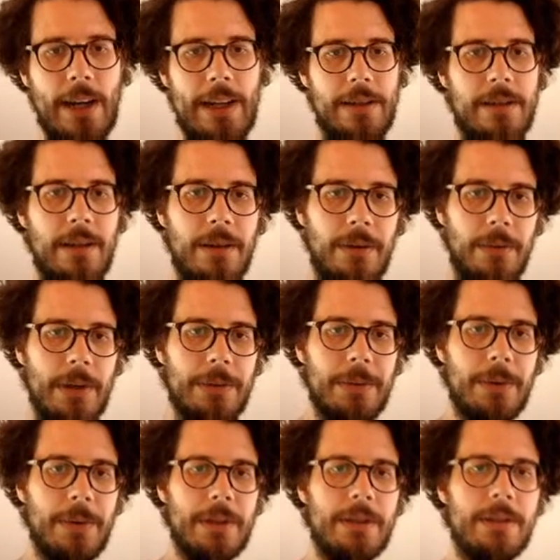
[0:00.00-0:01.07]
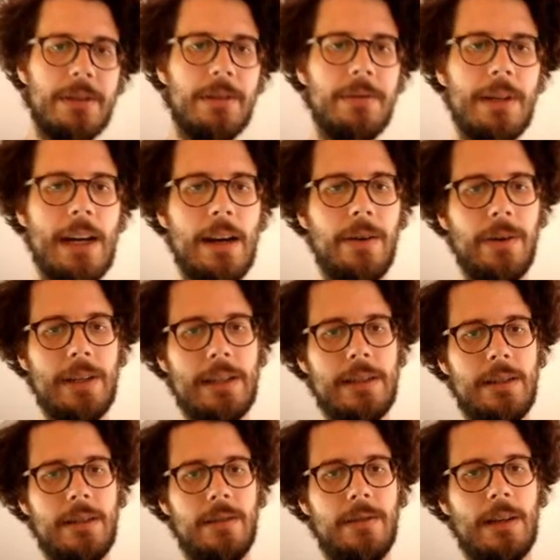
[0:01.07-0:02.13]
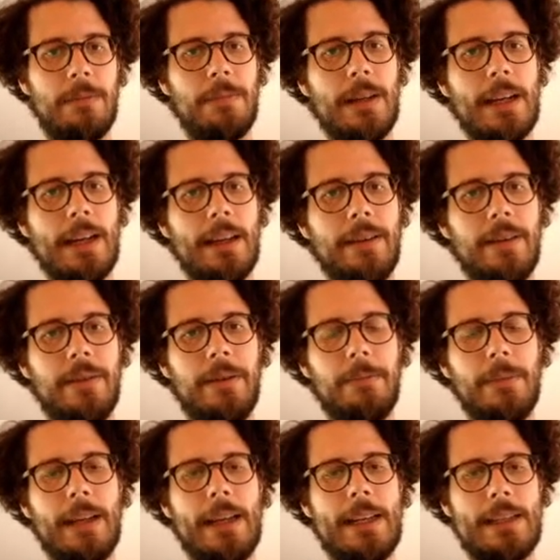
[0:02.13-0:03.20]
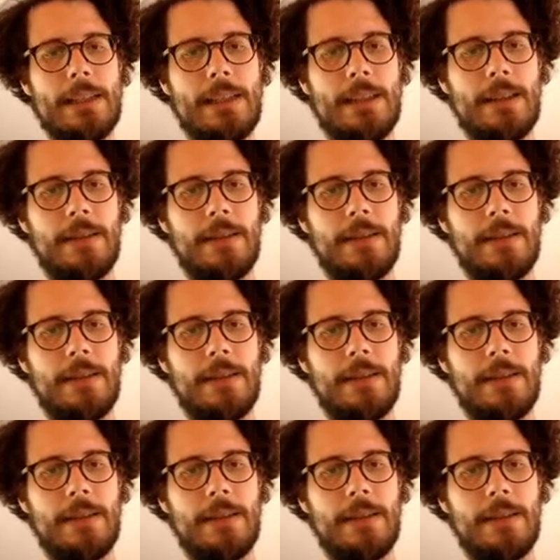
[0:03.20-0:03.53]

so what we want to do now is to apply the replace